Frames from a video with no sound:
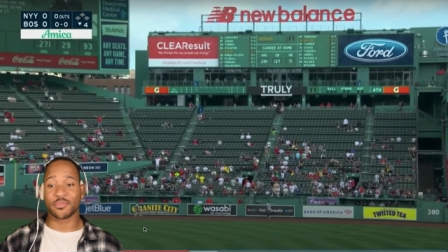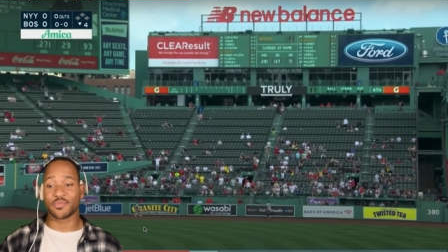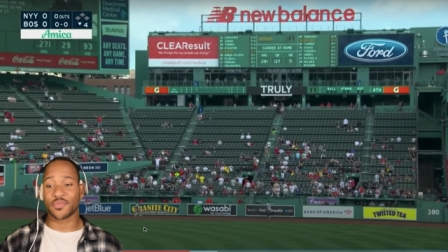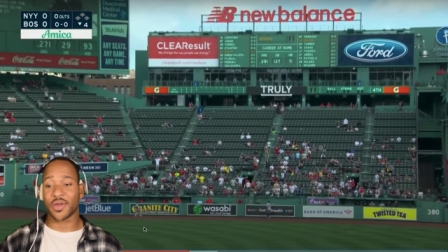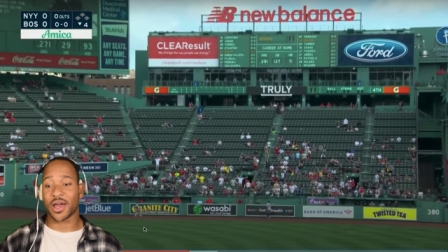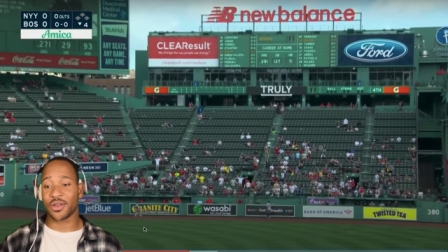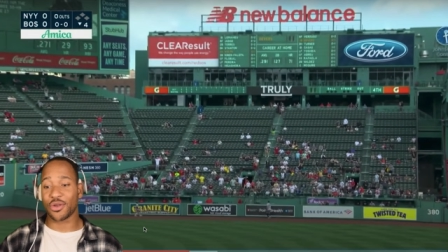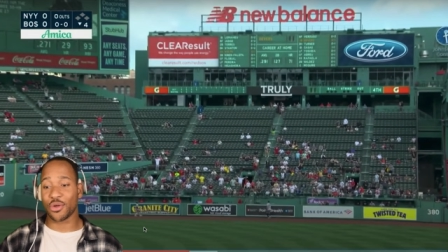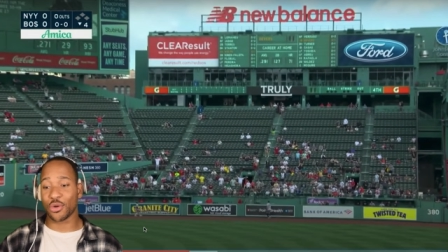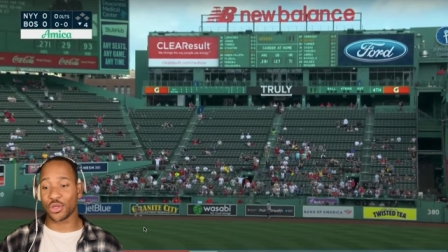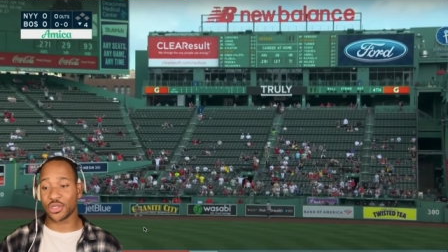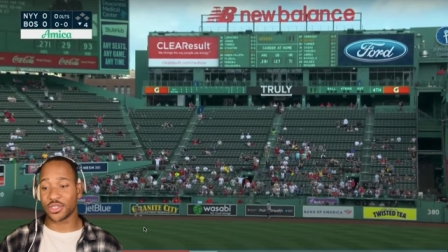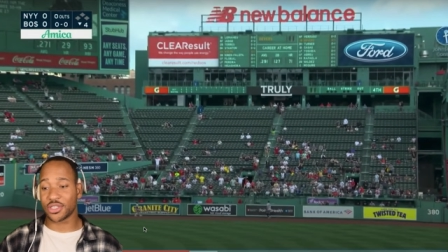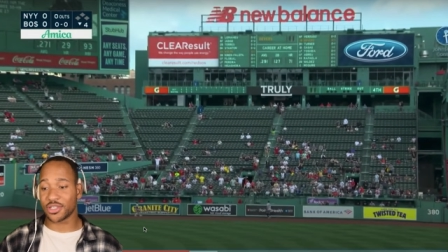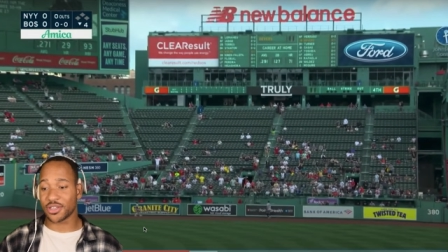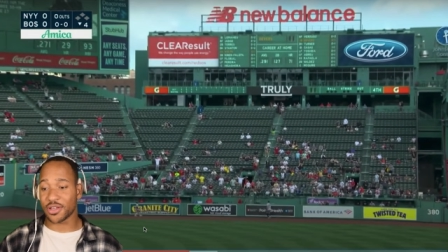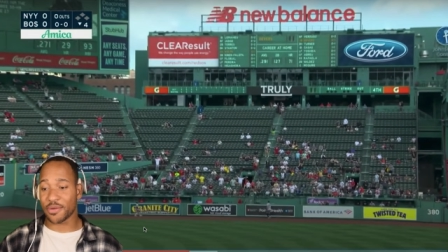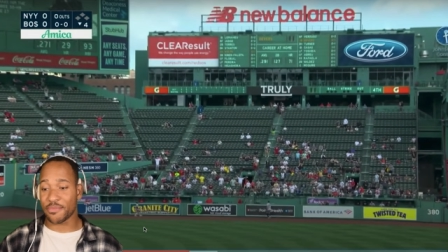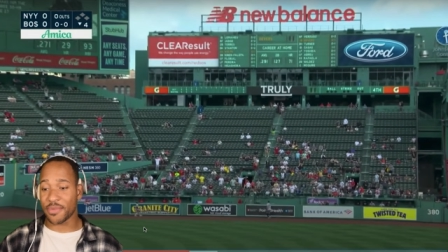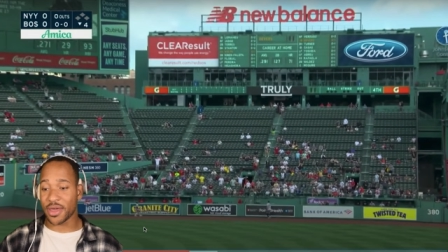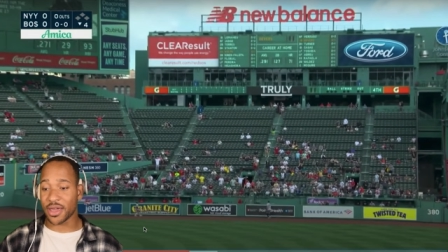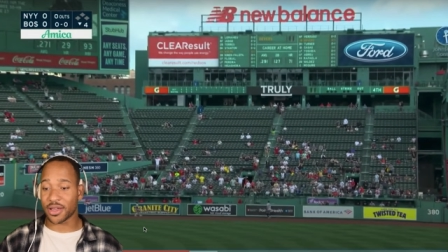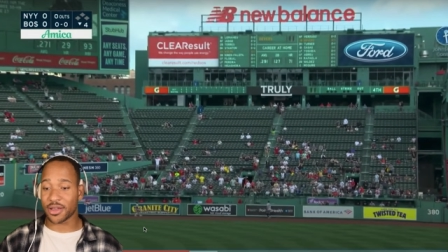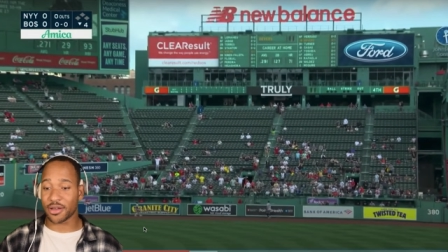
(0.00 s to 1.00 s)
I know this is a
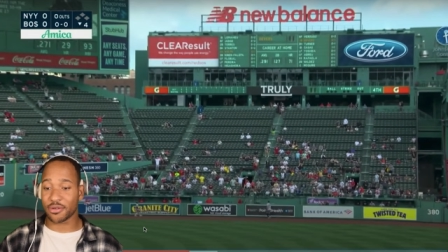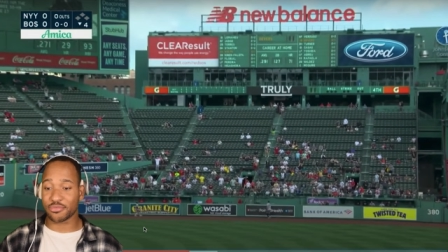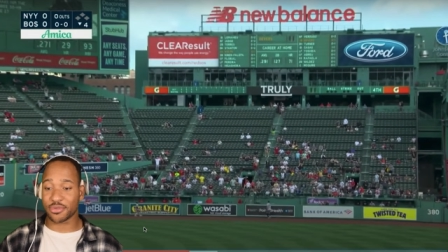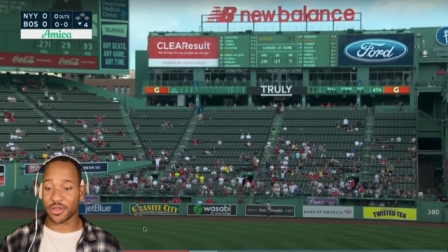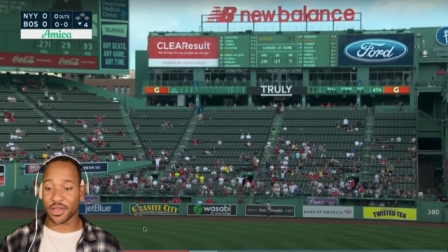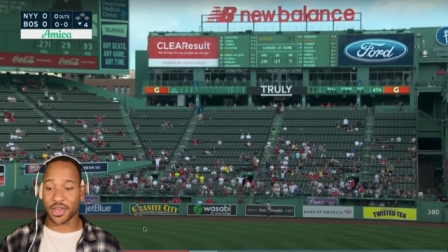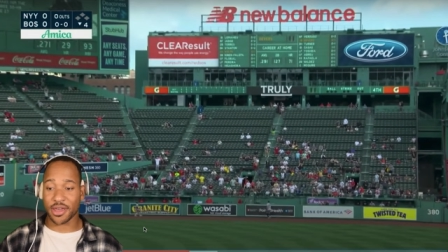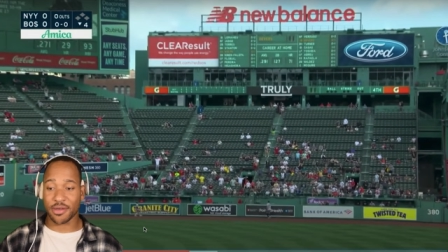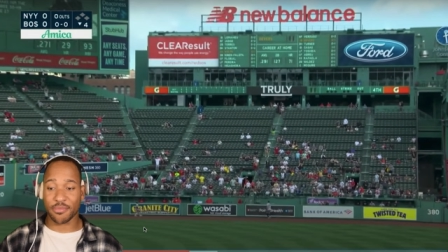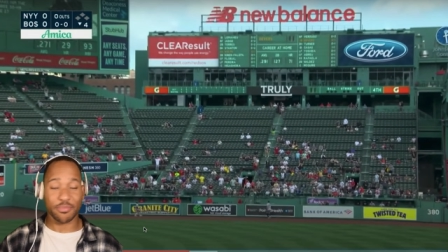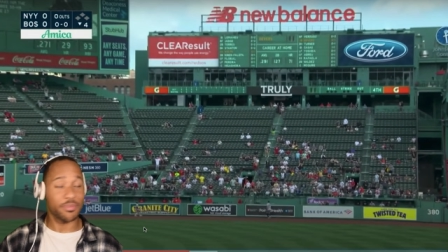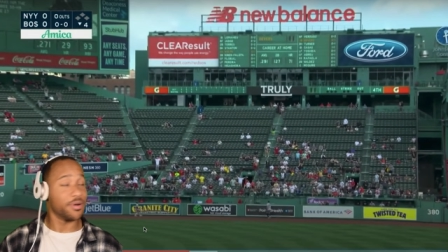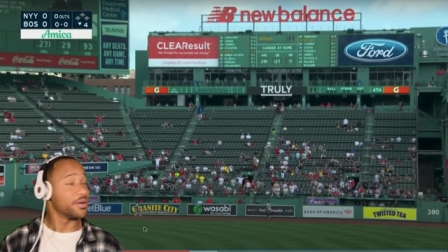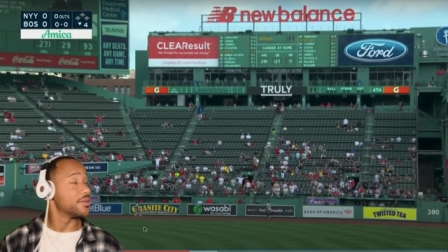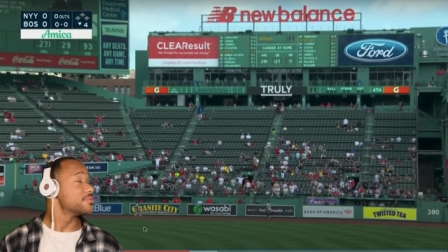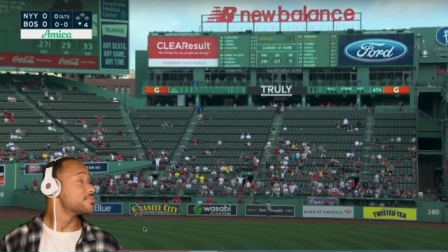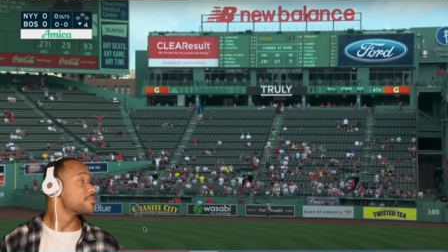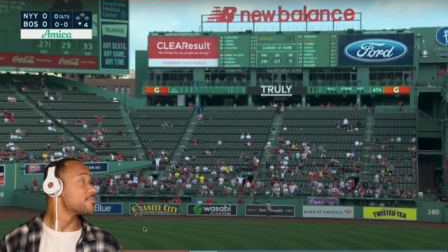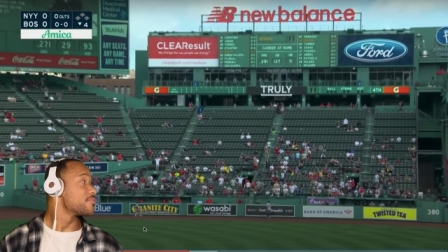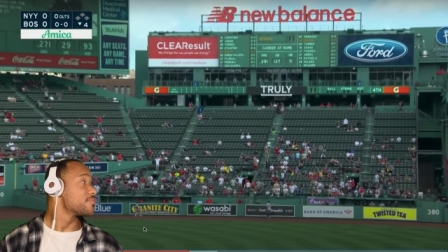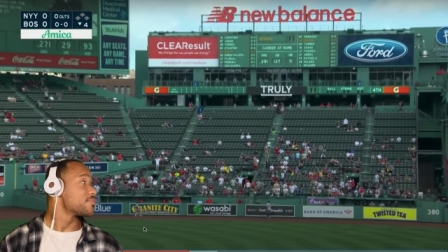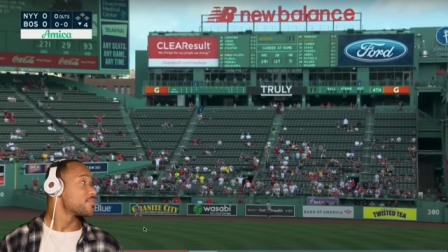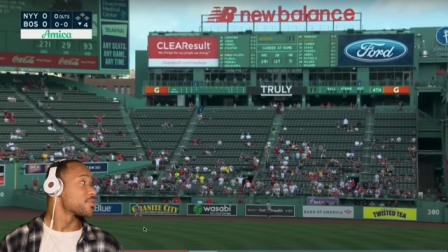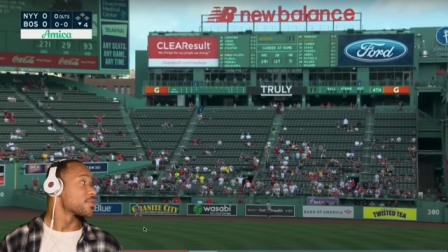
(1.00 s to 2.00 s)
makeup game, but
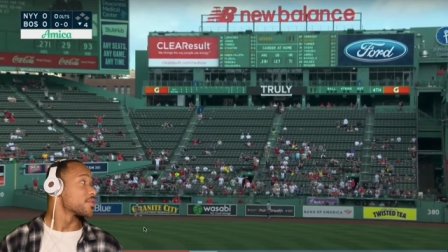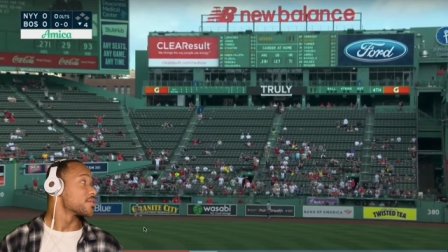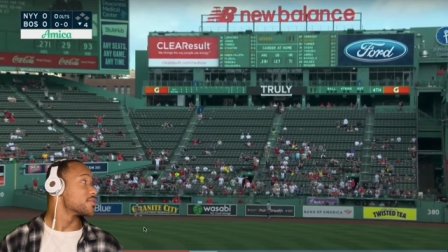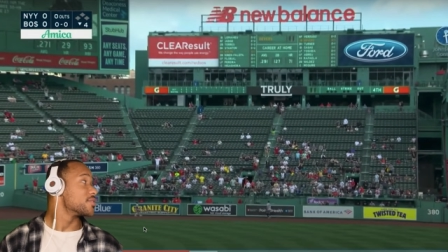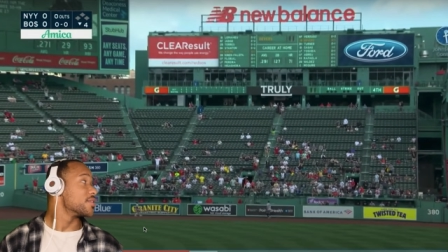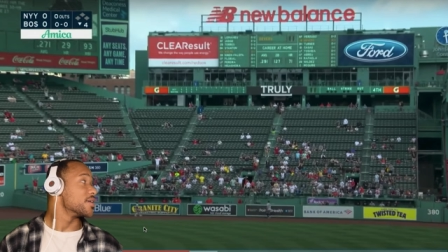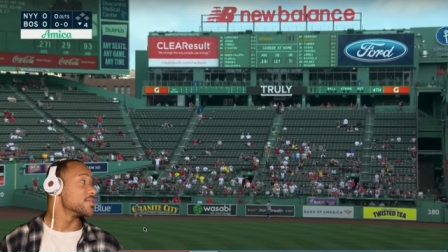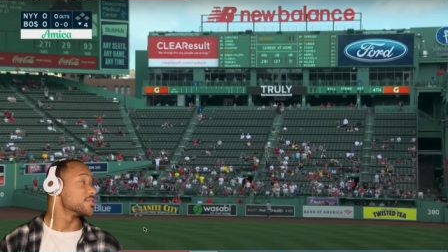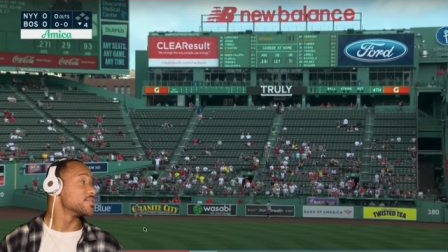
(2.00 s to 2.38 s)
the